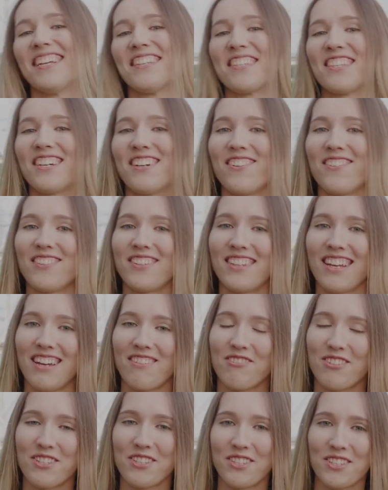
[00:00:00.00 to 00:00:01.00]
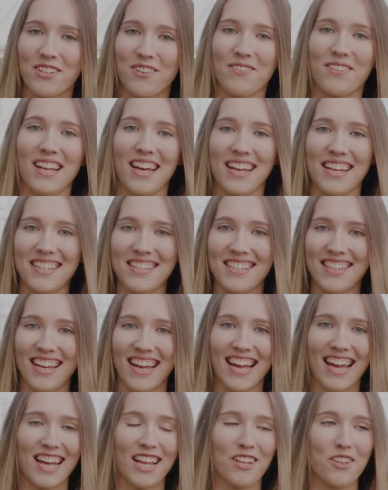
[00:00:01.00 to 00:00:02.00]
so they was so nice
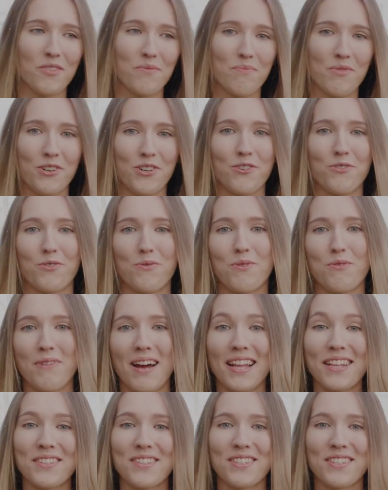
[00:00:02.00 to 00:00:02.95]
and borrowed me one.